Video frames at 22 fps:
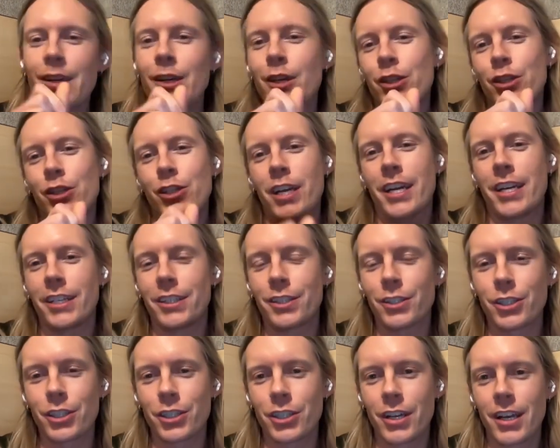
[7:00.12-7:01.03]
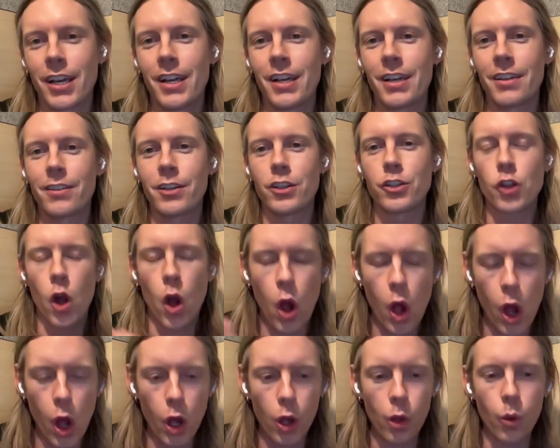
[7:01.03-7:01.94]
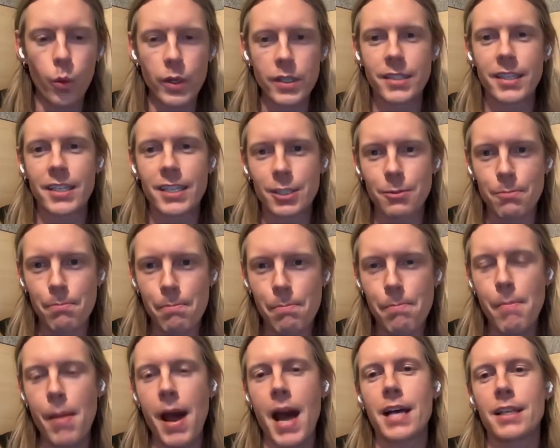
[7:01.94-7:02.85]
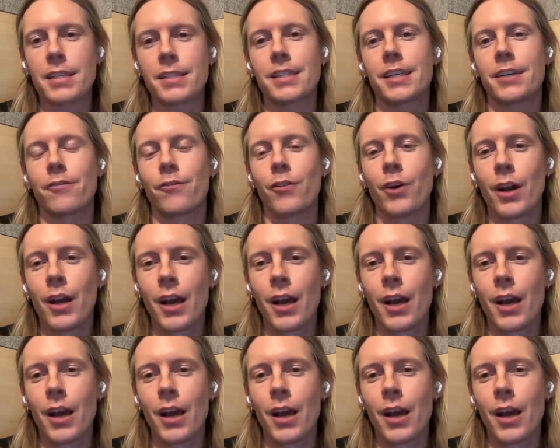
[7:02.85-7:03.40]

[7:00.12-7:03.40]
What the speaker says: change, there's always this massive